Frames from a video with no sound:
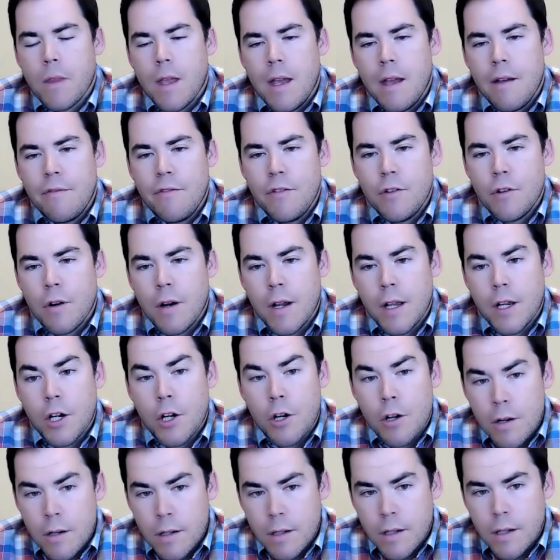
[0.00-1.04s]
if you're a
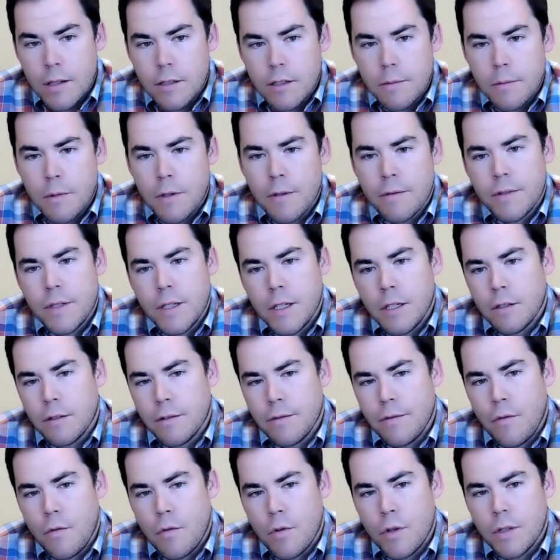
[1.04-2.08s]
current customer of
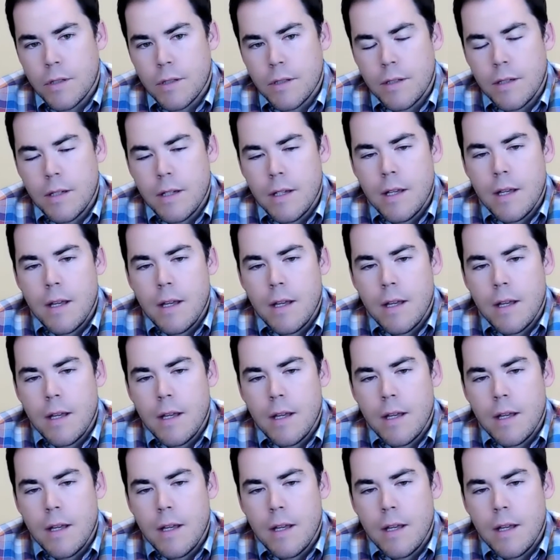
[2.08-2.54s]
Salesforce,